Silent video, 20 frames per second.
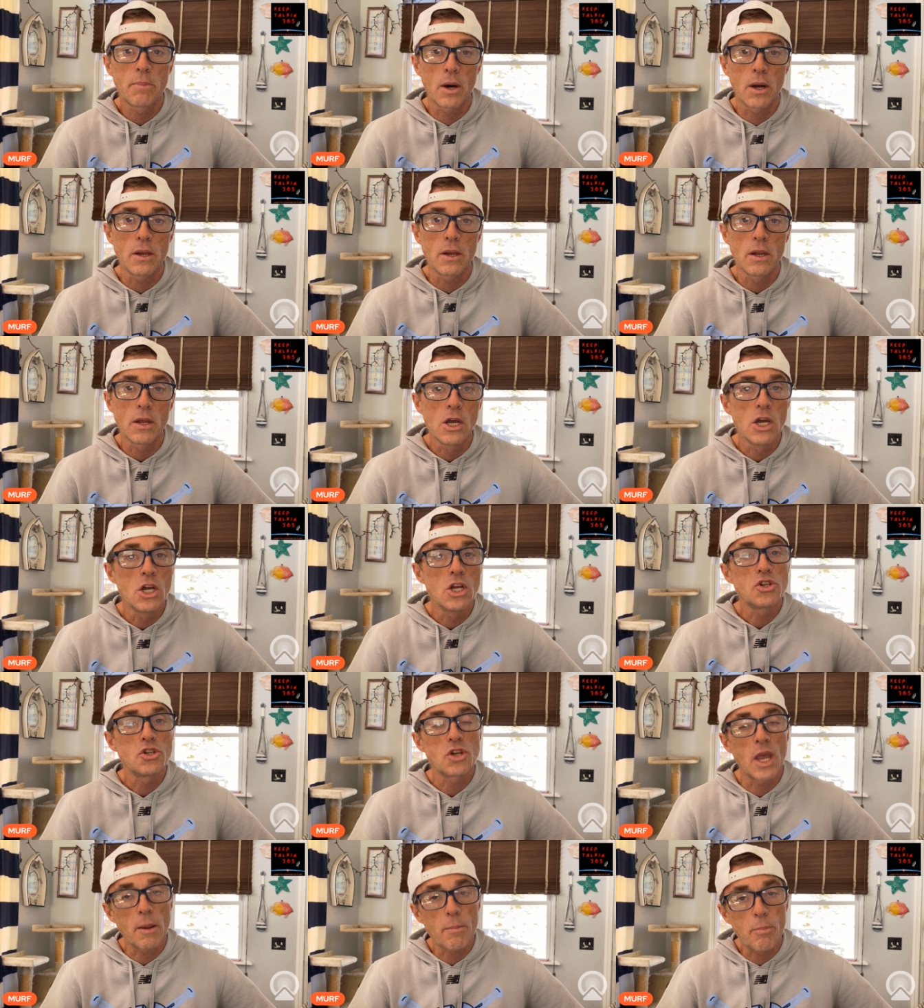But
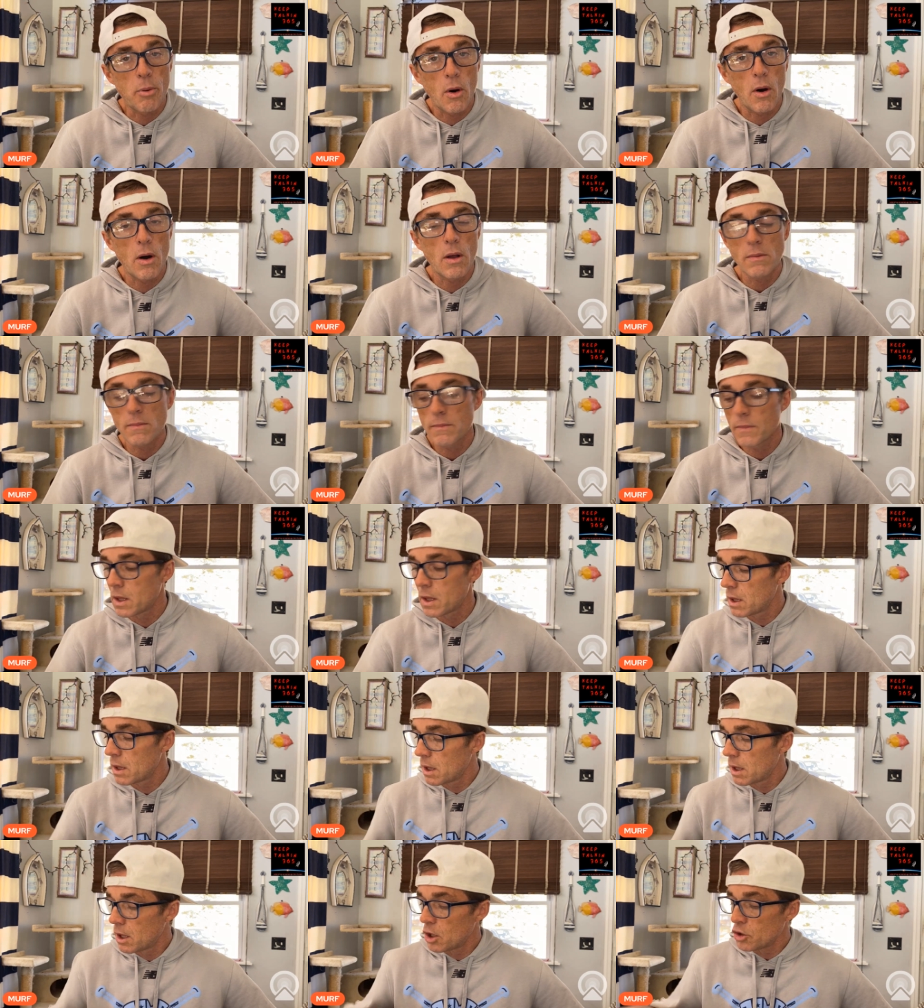Jake Paul,
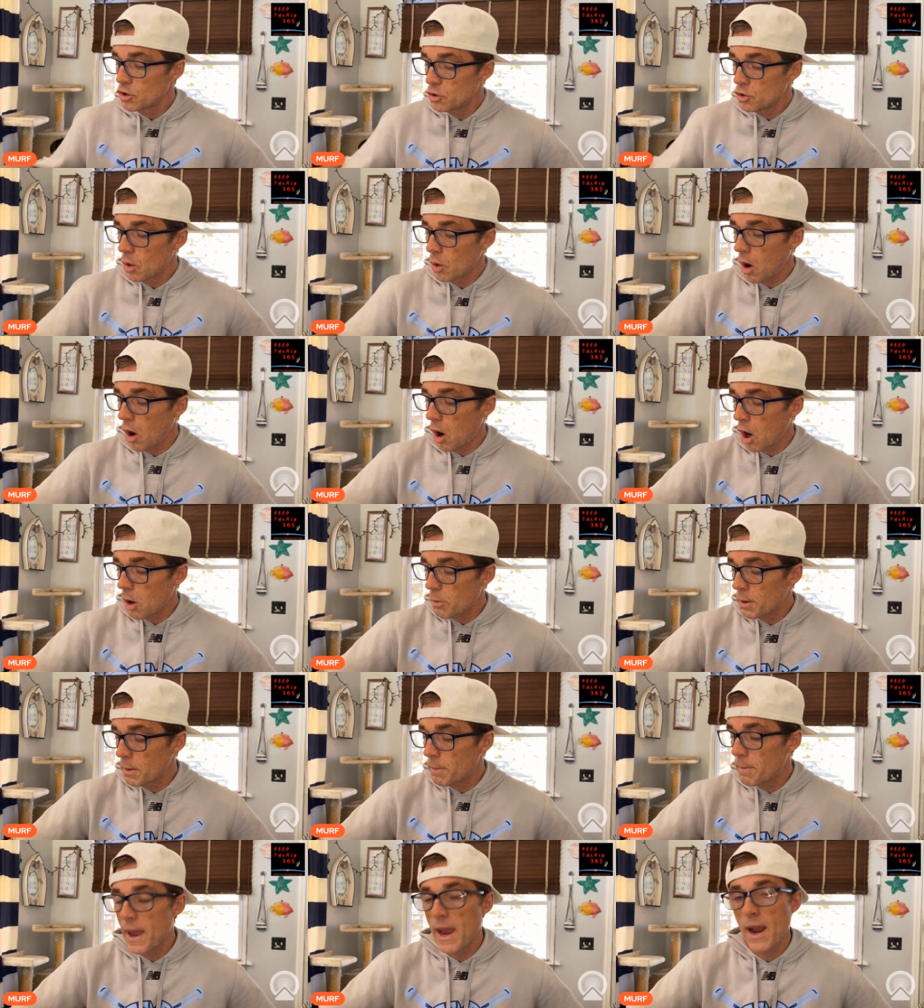you are
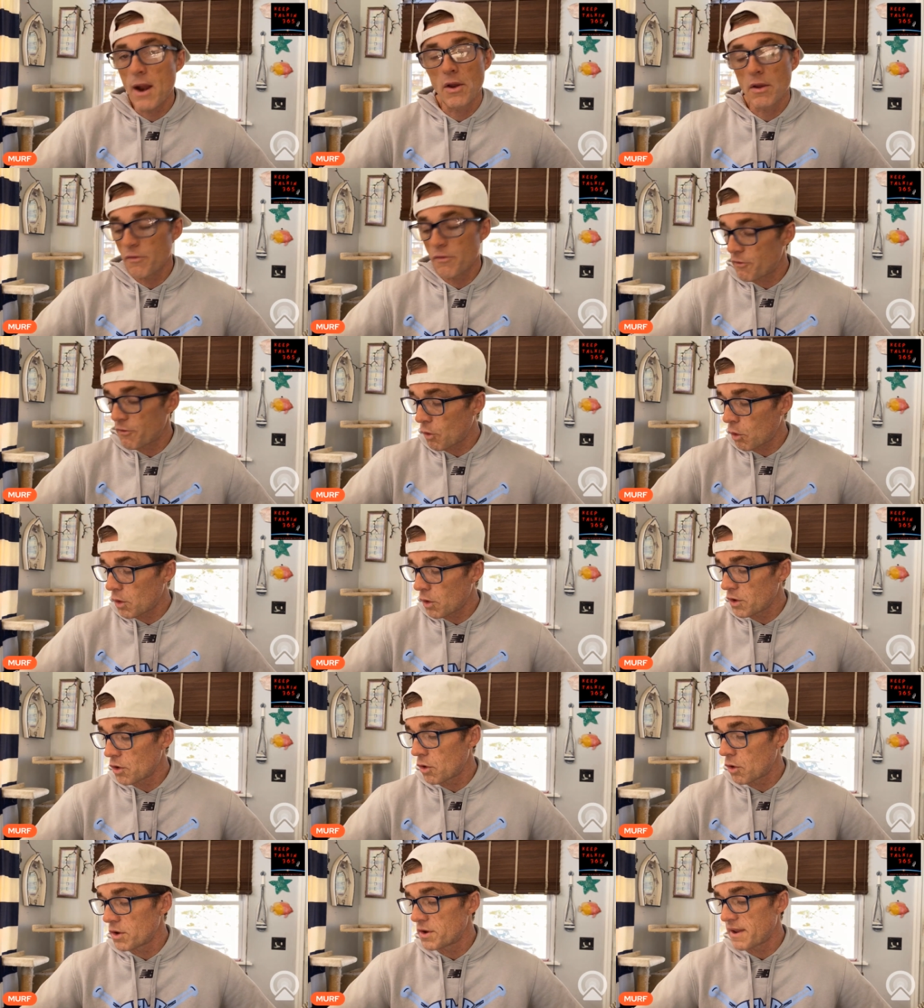preparing for
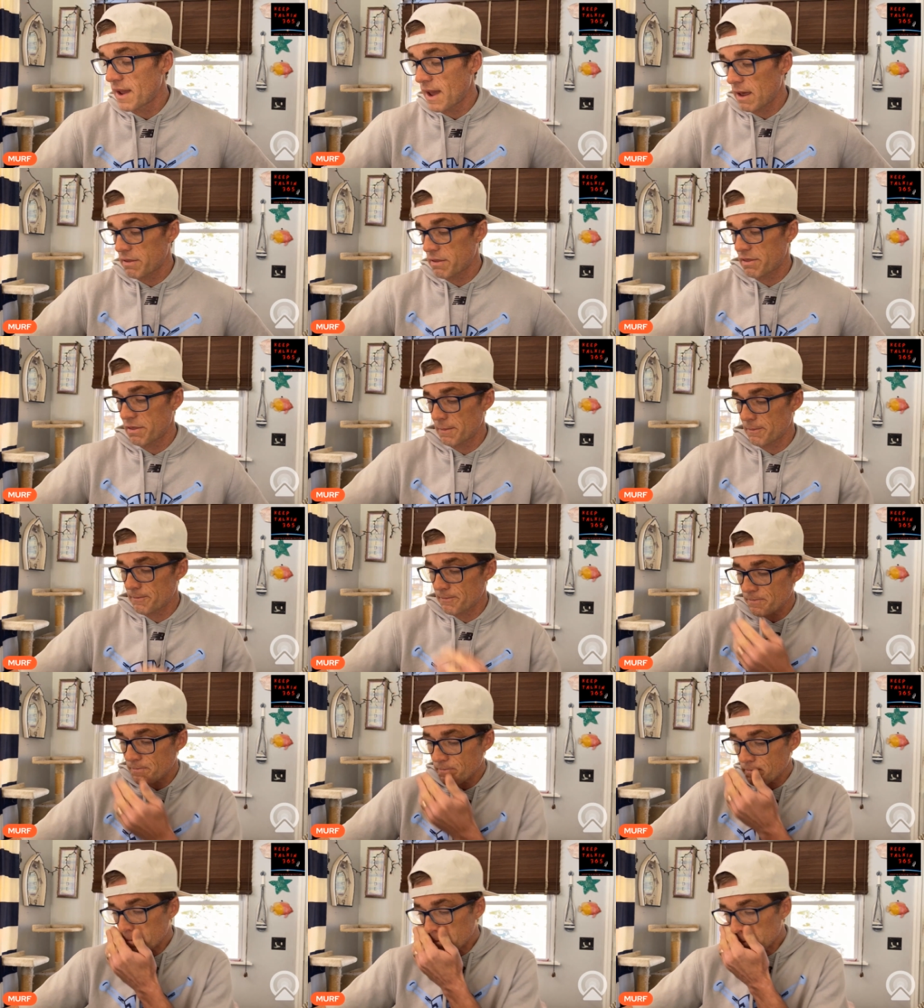your death.
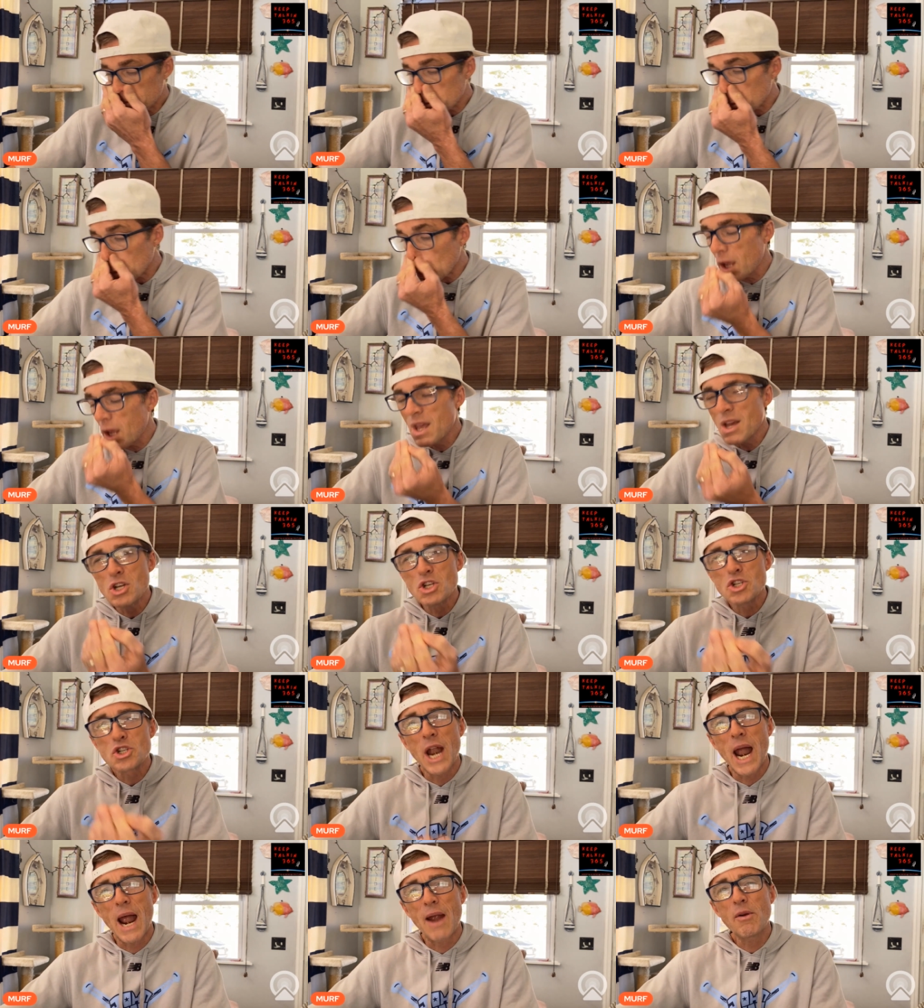
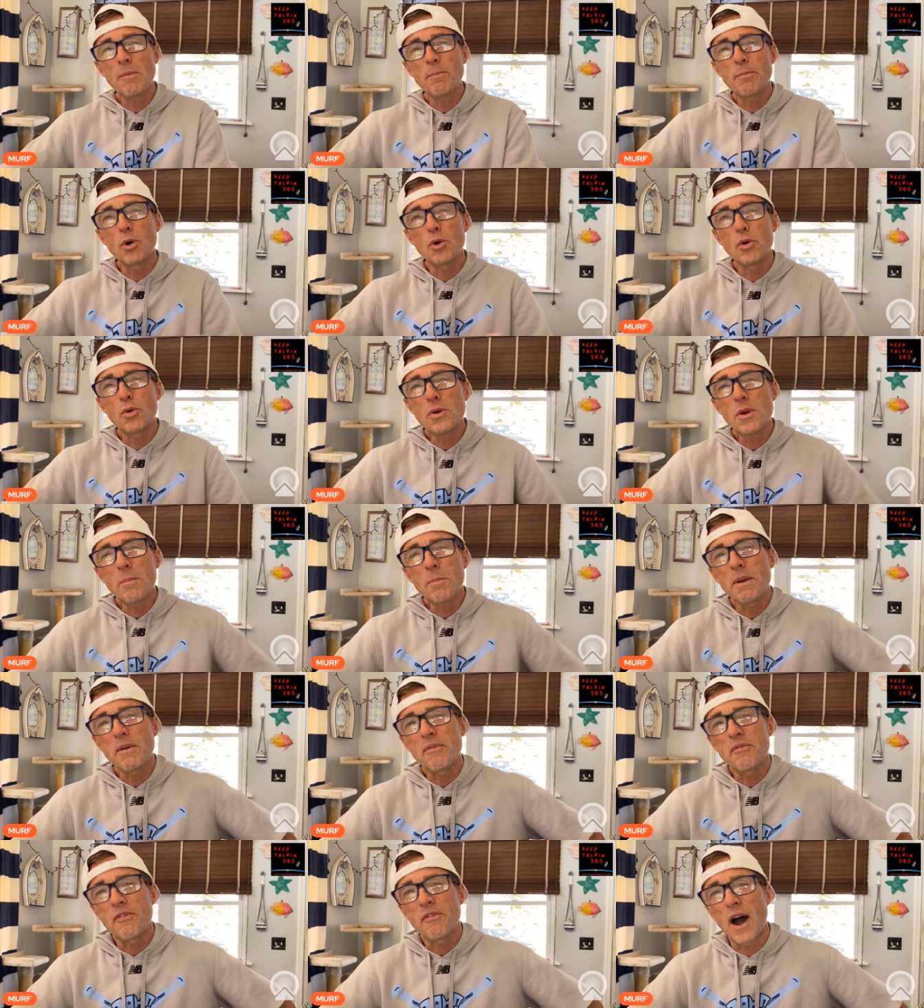Should Aaron Boone
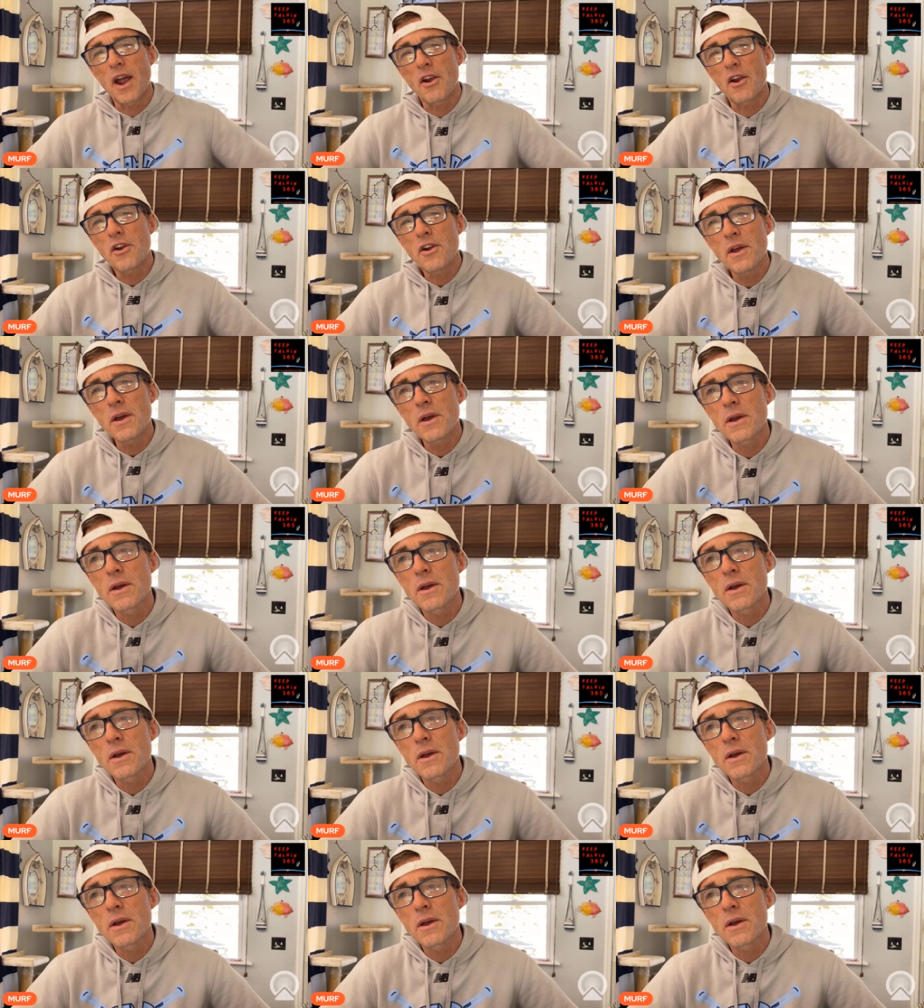be fired?